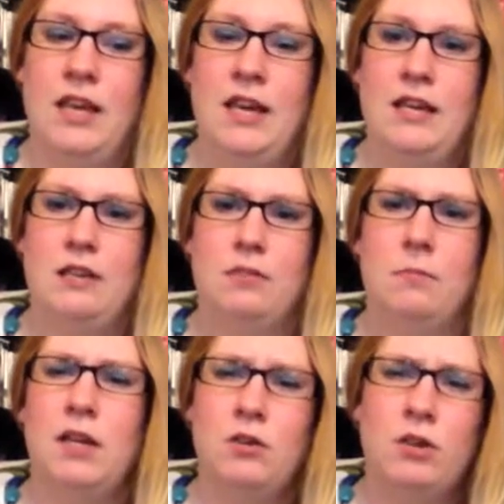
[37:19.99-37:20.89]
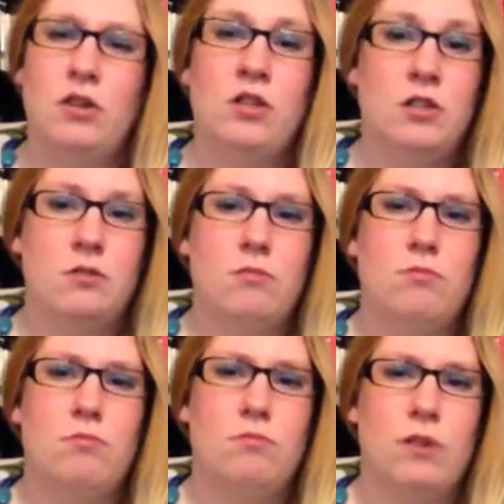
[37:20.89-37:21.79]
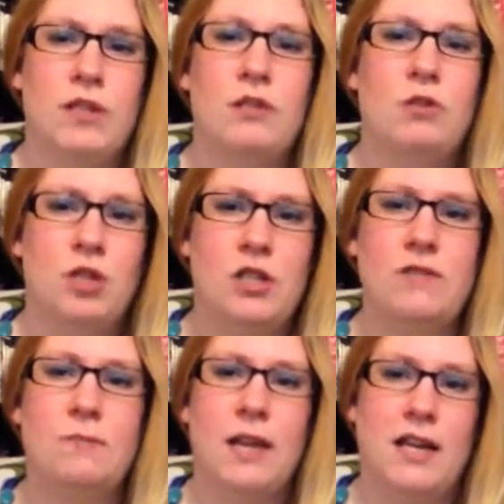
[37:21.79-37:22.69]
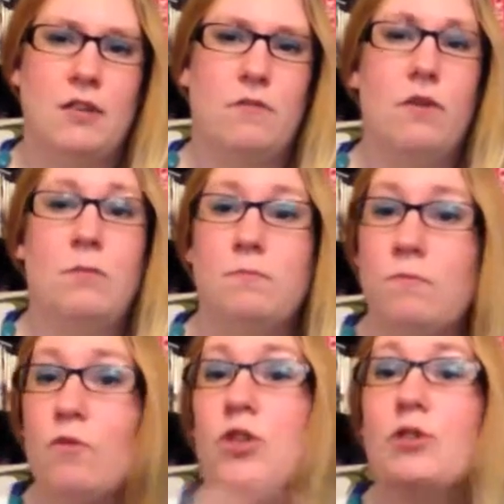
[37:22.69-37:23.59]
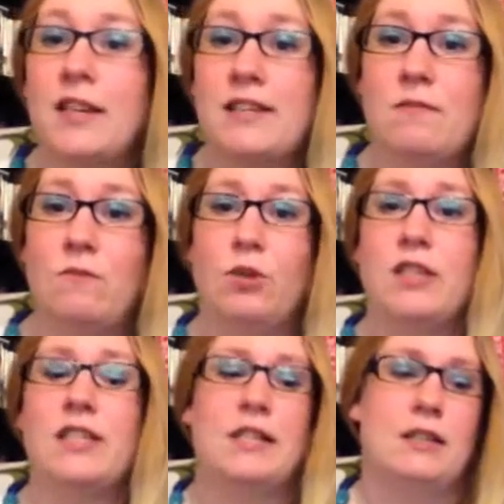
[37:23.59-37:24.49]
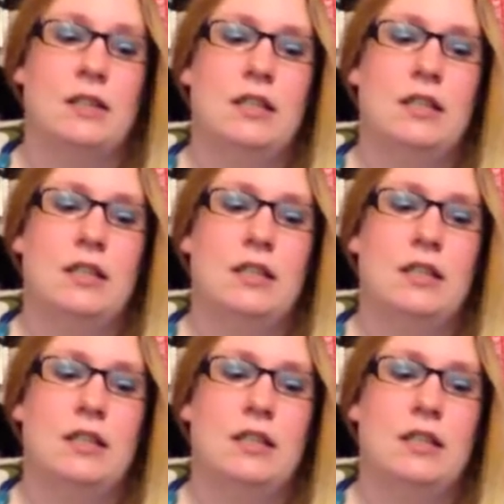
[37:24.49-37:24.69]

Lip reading: Yeah, my New Year's resolutions for 2014.